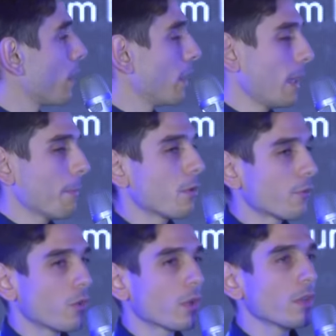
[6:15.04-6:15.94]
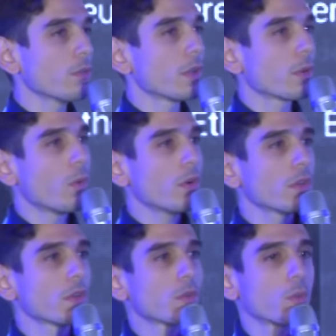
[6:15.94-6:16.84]
a number of tokens to reward
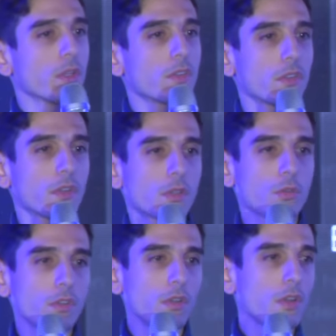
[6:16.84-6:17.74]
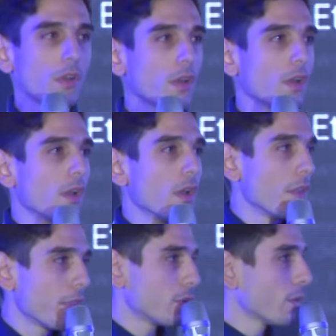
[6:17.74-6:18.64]
to each uh, user and
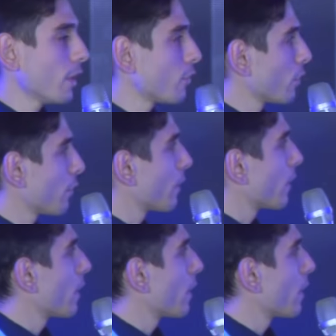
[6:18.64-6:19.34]
the duration of the